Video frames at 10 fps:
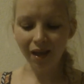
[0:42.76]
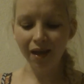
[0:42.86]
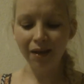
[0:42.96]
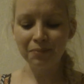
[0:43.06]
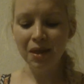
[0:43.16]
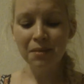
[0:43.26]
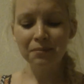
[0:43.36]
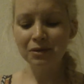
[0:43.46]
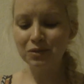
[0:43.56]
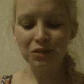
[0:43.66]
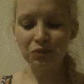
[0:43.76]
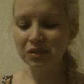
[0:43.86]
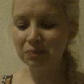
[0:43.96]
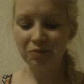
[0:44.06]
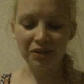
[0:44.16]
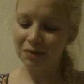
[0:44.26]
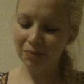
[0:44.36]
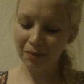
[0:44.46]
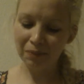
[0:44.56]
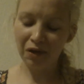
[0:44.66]
But it was this really pretty
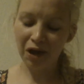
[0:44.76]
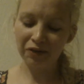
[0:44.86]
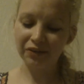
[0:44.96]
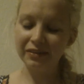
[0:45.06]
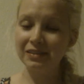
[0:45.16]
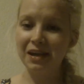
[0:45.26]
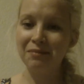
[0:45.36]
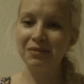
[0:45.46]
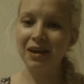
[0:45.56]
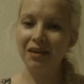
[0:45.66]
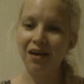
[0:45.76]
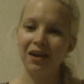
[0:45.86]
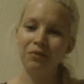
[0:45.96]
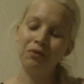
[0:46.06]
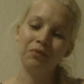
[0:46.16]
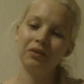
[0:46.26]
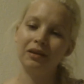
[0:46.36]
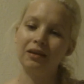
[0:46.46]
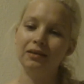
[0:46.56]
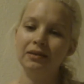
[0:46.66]
purple color, and the time that I got it, we
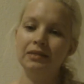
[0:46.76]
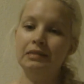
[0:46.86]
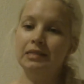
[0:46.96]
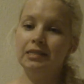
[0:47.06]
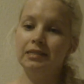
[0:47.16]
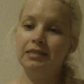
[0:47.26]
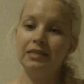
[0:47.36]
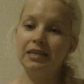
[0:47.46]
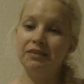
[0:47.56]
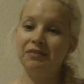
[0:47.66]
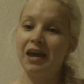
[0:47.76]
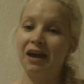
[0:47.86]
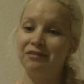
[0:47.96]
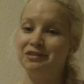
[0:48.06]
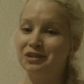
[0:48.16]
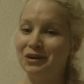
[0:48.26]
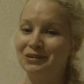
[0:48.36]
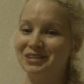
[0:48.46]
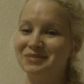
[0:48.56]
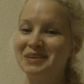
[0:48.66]
really didn't even have
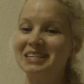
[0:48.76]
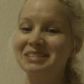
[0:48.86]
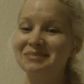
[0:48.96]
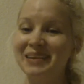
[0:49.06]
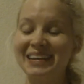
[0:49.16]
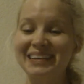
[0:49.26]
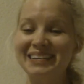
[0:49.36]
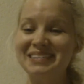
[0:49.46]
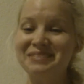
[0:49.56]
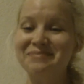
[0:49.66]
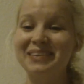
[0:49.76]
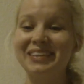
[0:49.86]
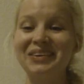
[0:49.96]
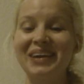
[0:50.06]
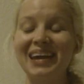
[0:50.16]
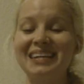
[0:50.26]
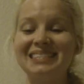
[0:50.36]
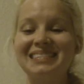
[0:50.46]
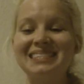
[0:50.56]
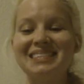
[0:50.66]
$1 to be spending on a new
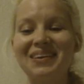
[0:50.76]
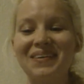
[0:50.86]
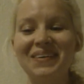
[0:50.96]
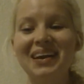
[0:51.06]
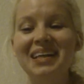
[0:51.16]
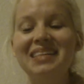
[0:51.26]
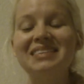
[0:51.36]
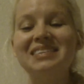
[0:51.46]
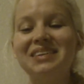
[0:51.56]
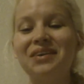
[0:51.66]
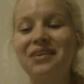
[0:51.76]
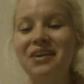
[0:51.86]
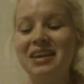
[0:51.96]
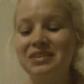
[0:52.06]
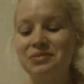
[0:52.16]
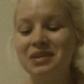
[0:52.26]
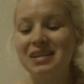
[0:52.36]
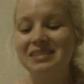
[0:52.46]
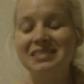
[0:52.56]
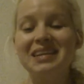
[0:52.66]
pillowcase. So, you know, it is what
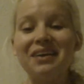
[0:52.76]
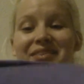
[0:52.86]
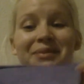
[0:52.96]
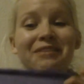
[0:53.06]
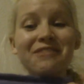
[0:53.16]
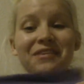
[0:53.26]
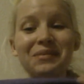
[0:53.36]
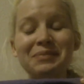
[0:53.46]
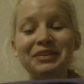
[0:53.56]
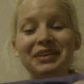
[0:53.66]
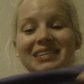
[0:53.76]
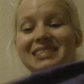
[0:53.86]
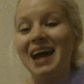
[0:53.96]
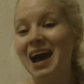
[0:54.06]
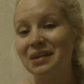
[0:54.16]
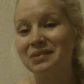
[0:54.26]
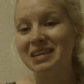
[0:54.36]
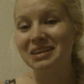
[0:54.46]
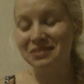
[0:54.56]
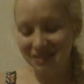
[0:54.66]
it is, and now it's my favorite pillowcase, and I don't want
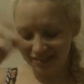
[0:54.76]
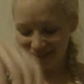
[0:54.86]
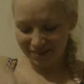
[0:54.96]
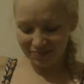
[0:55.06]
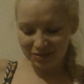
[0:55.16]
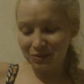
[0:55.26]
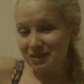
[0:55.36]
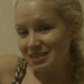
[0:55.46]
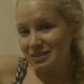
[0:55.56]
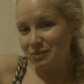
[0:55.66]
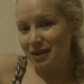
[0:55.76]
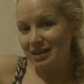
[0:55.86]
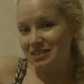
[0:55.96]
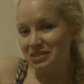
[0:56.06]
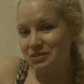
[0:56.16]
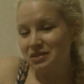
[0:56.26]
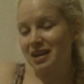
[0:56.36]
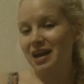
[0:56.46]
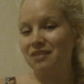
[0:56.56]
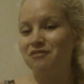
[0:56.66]
to get rid of it. So this is what I do to
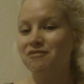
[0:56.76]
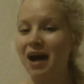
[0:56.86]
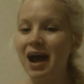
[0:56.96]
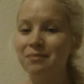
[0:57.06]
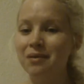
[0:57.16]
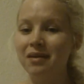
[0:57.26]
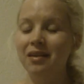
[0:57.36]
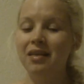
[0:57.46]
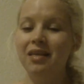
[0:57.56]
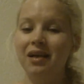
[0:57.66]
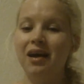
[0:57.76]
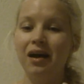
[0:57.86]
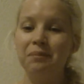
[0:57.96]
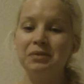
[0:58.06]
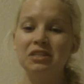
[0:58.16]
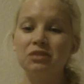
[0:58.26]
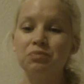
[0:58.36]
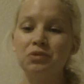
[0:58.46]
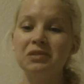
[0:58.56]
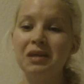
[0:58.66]
kind of vibe up and
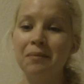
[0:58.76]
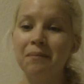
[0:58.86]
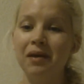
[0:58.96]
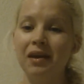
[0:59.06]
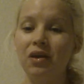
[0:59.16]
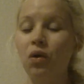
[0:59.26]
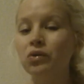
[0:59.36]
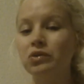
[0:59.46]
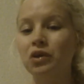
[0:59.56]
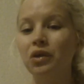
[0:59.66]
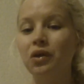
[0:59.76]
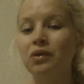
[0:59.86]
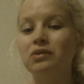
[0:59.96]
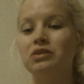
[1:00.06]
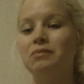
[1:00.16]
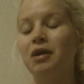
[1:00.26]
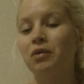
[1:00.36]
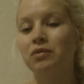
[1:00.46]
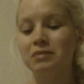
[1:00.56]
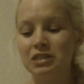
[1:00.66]
spruce up my old clothes or my
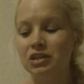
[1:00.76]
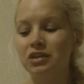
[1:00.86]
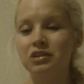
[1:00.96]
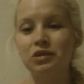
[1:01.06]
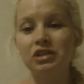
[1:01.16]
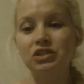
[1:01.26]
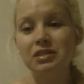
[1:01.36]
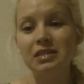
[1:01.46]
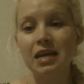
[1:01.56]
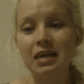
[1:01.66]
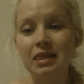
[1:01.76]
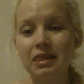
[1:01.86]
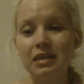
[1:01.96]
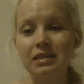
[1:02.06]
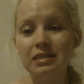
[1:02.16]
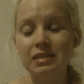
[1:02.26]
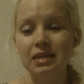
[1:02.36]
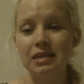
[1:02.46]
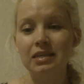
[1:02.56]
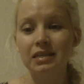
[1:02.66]
old material. So I just take this
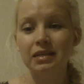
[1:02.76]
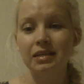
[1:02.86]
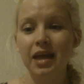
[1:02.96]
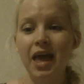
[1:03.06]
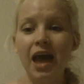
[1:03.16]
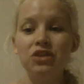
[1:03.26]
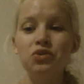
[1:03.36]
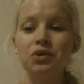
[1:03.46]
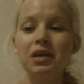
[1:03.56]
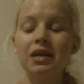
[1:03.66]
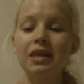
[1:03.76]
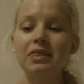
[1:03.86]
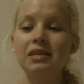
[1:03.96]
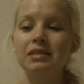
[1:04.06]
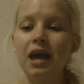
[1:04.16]
thing here, and you can get these.